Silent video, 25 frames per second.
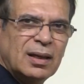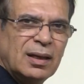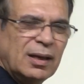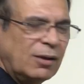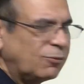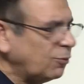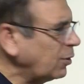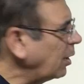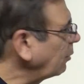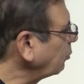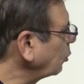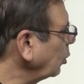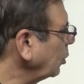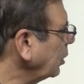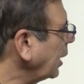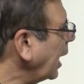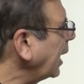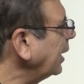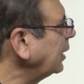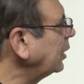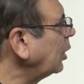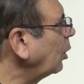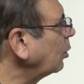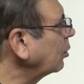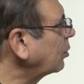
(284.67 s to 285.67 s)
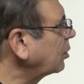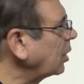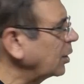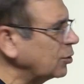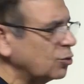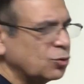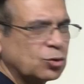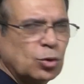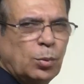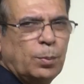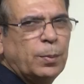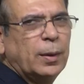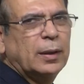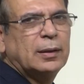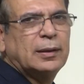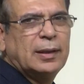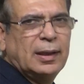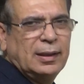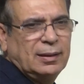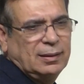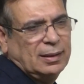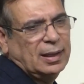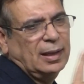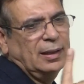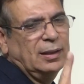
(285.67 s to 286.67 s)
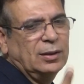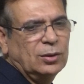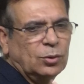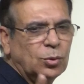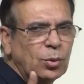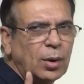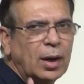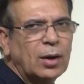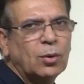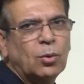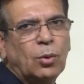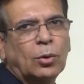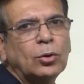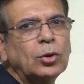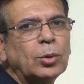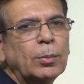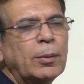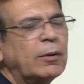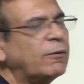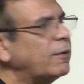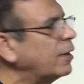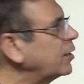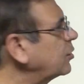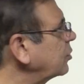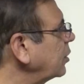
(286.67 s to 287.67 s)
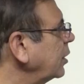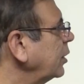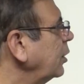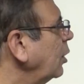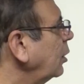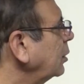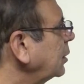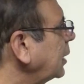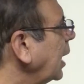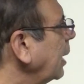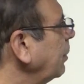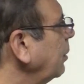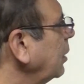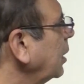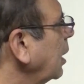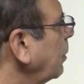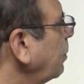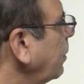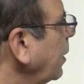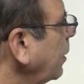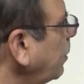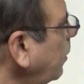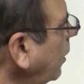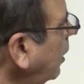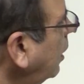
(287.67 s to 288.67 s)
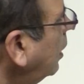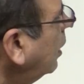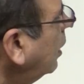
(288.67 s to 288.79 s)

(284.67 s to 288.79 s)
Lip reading: If you have to write down such stupid thing, then you are going to be wasting your time in the paper.